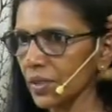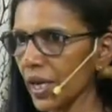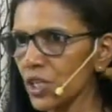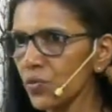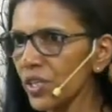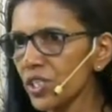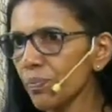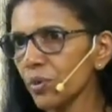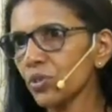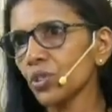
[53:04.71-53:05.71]
Christ Way is
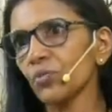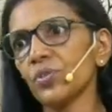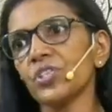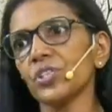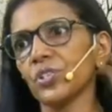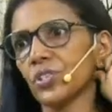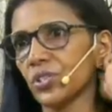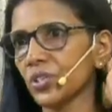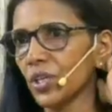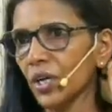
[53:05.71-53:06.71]
a beautiful
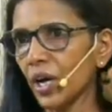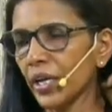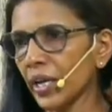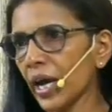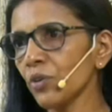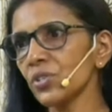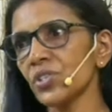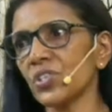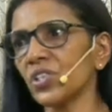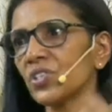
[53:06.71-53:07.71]
church. I love
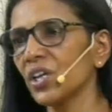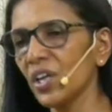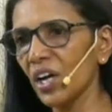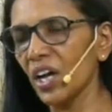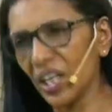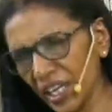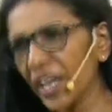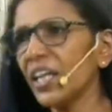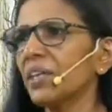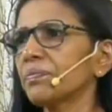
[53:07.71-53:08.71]
this church.
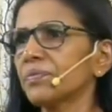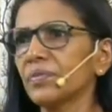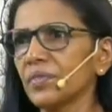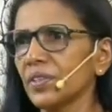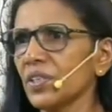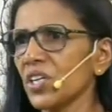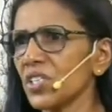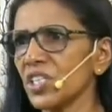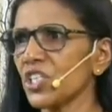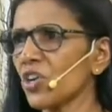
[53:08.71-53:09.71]
Really.
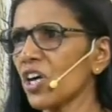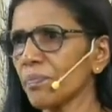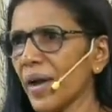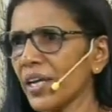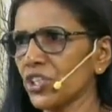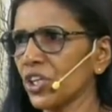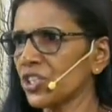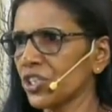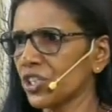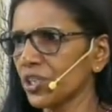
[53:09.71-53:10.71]
Because it is not my
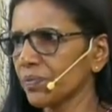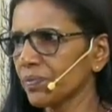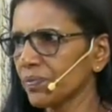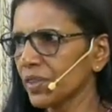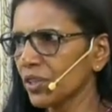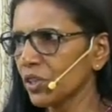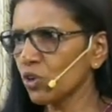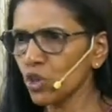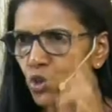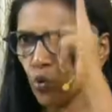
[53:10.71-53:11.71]
church.
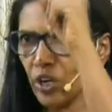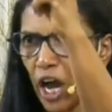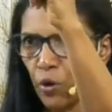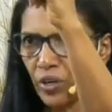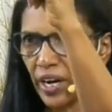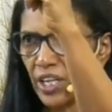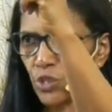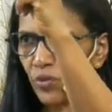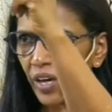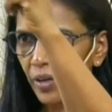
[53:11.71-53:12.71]
Those who love
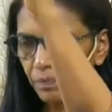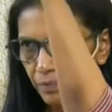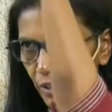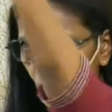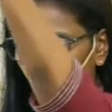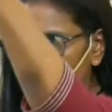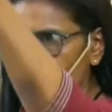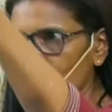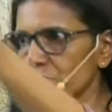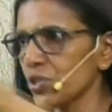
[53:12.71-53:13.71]
Christ Way, God
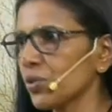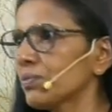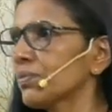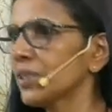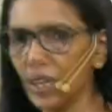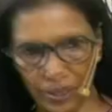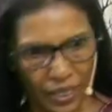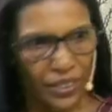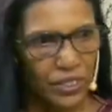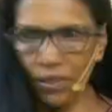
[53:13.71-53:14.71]
loves you.
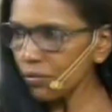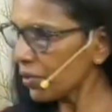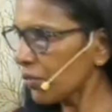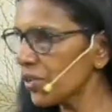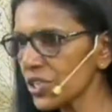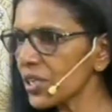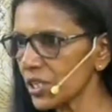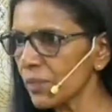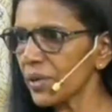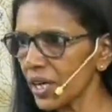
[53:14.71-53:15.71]
There is a vision
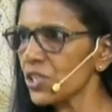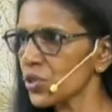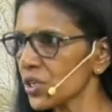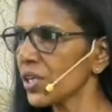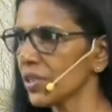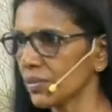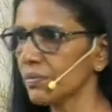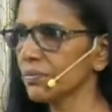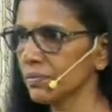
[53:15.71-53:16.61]
somebody has seen.